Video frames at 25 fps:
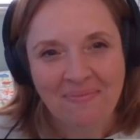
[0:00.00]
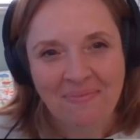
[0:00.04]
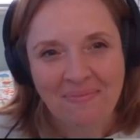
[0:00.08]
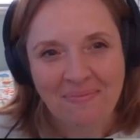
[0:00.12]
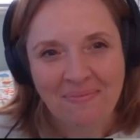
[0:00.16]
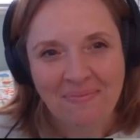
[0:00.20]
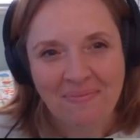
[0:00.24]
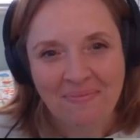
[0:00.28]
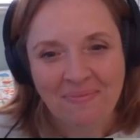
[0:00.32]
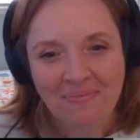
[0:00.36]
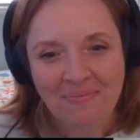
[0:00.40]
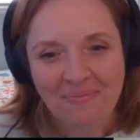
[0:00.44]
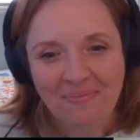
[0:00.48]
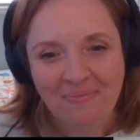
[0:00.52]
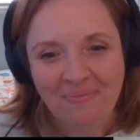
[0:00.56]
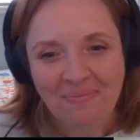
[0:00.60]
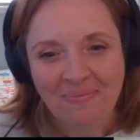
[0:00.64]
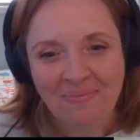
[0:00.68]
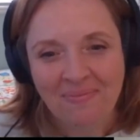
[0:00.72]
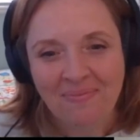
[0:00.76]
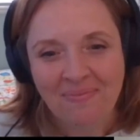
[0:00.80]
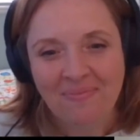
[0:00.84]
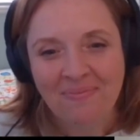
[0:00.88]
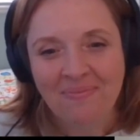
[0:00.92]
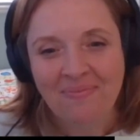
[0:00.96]

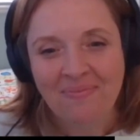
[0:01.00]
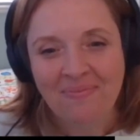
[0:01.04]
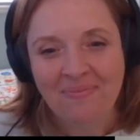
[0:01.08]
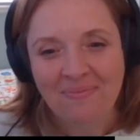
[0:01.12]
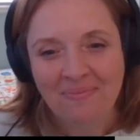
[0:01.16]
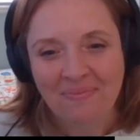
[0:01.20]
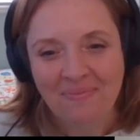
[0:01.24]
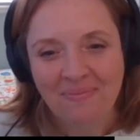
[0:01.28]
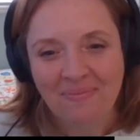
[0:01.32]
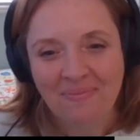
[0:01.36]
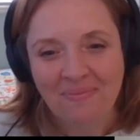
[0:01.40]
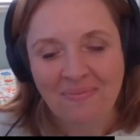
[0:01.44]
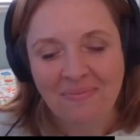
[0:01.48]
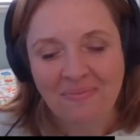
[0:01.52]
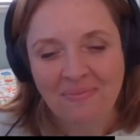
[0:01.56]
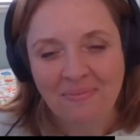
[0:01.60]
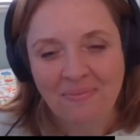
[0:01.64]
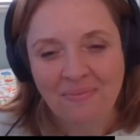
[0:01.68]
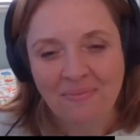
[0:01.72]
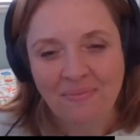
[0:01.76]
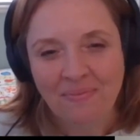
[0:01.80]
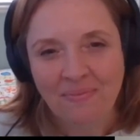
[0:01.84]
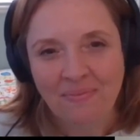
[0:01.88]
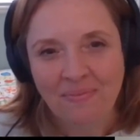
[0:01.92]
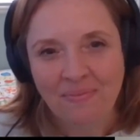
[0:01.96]

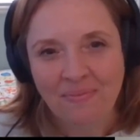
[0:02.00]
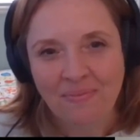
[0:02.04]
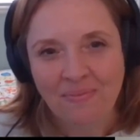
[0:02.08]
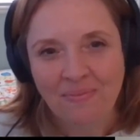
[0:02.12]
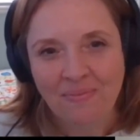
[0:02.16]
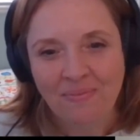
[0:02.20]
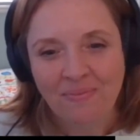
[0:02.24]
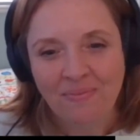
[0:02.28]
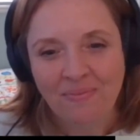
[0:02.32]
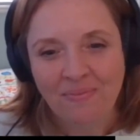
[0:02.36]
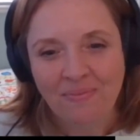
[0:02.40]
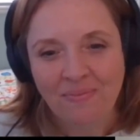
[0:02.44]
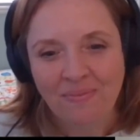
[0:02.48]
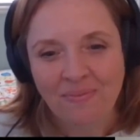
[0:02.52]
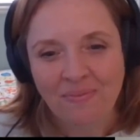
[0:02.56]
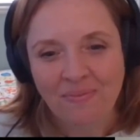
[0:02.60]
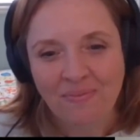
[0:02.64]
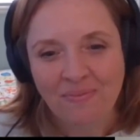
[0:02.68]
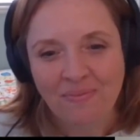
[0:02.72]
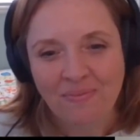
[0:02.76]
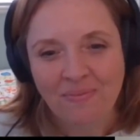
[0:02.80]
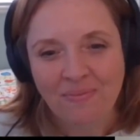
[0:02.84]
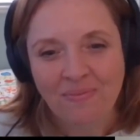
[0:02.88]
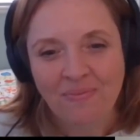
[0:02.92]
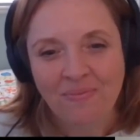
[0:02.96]

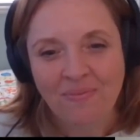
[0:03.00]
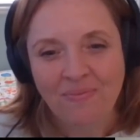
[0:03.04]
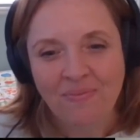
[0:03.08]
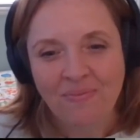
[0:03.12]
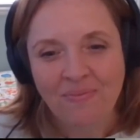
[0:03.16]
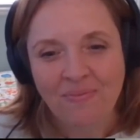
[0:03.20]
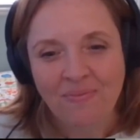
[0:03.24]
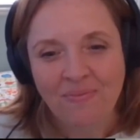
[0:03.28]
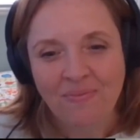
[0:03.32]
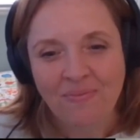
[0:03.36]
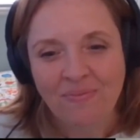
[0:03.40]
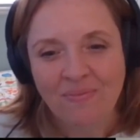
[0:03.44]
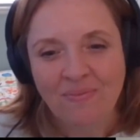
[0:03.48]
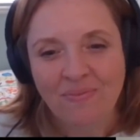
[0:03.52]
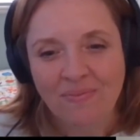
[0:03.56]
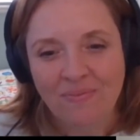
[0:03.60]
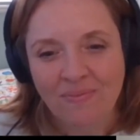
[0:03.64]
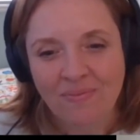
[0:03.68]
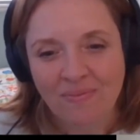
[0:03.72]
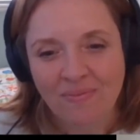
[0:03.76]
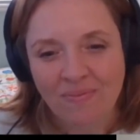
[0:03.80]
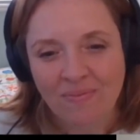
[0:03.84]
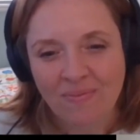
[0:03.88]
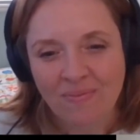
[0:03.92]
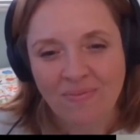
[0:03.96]

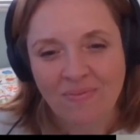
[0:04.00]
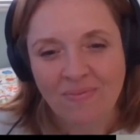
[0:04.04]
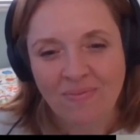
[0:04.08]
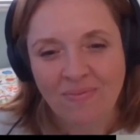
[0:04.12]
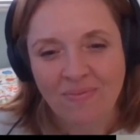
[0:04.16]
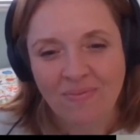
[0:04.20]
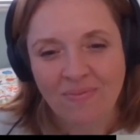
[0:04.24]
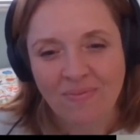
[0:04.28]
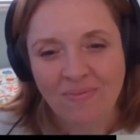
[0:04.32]
This person isn't speaking.